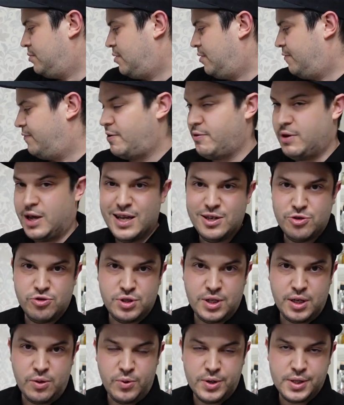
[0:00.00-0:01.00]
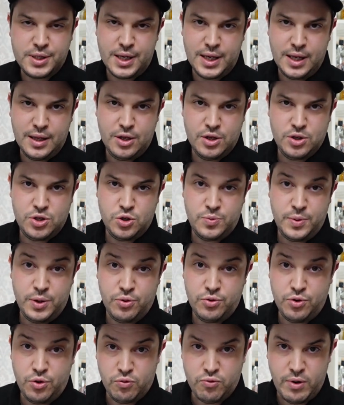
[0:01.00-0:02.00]
A very interesting whiskey that should be
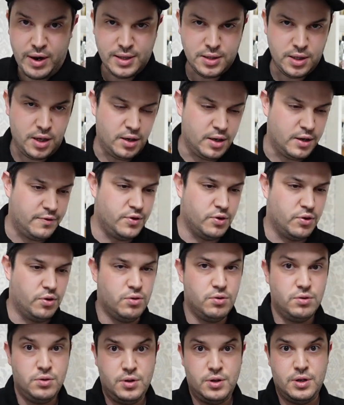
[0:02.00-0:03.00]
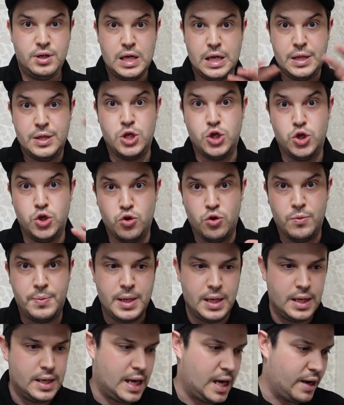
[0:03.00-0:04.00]
on your radar if you're in the
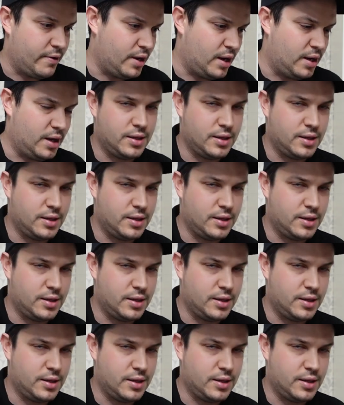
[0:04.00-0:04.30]
European area.